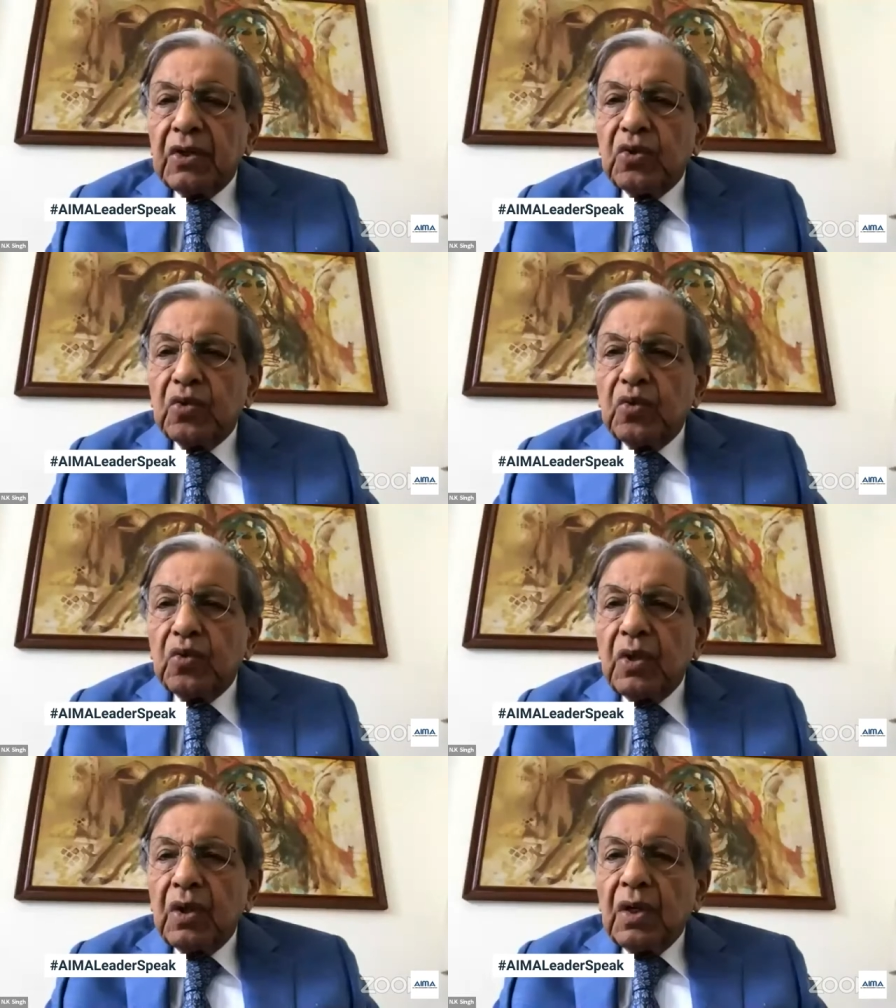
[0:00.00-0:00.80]
to
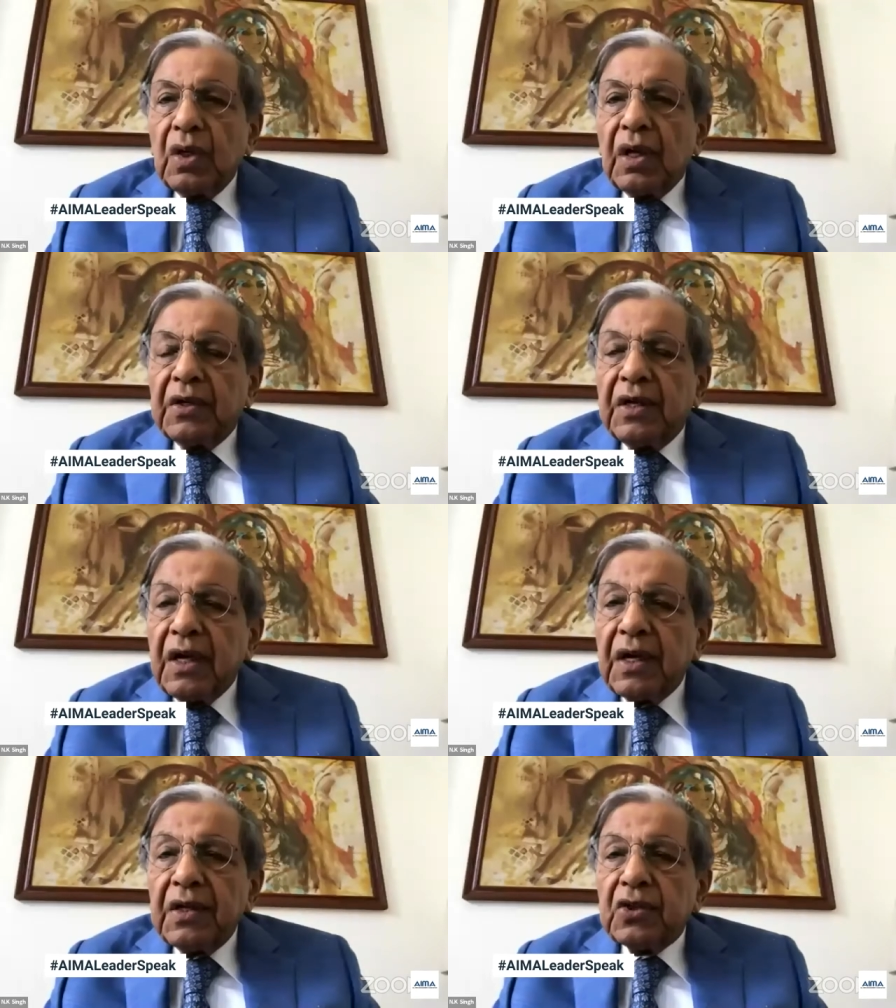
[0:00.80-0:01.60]

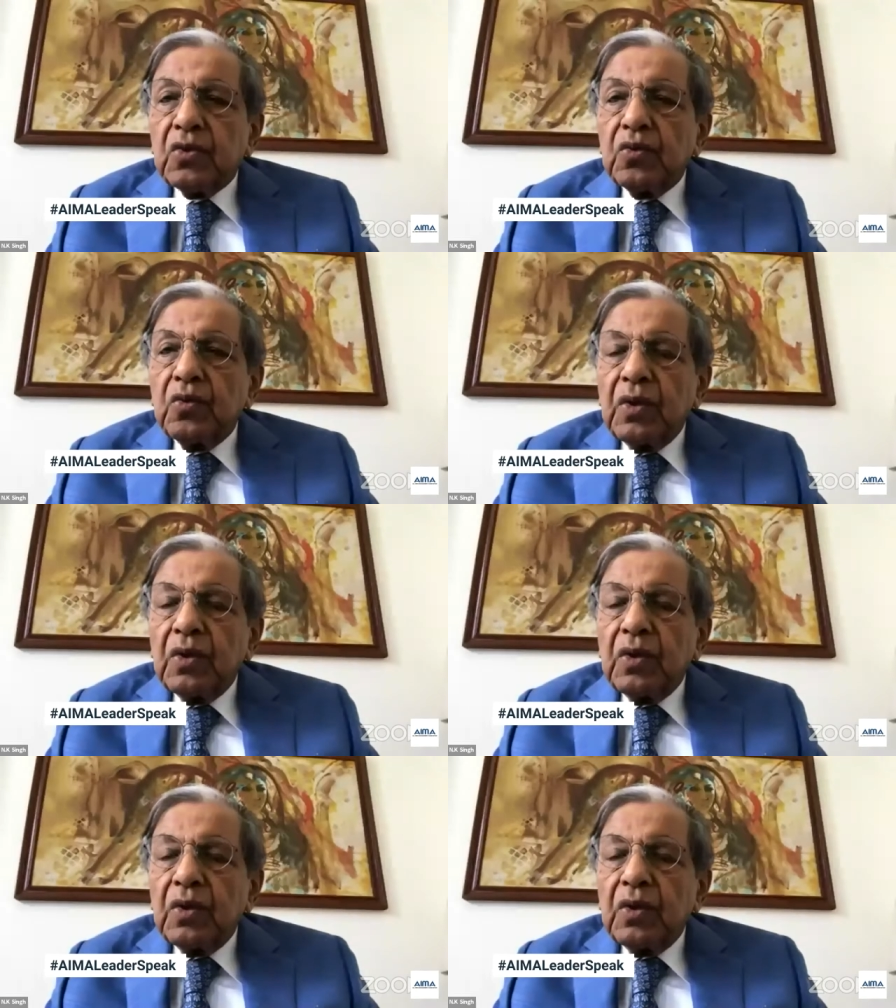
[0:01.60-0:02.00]
adherence to